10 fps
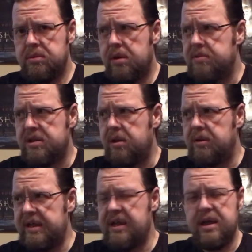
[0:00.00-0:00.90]
I'm still
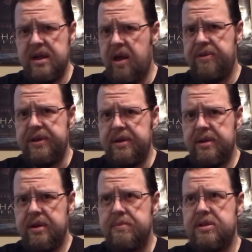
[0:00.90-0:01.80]
eating unhealthy.
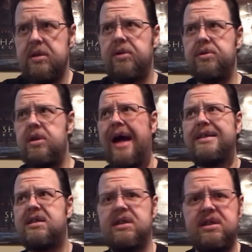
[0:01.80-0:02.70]
I'm still
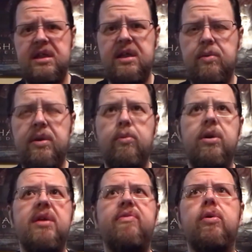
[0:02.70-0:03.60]
not succeeding in what I'm
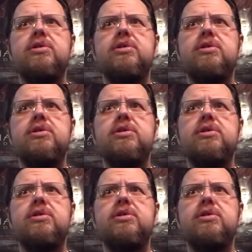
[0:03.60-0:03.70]
working for.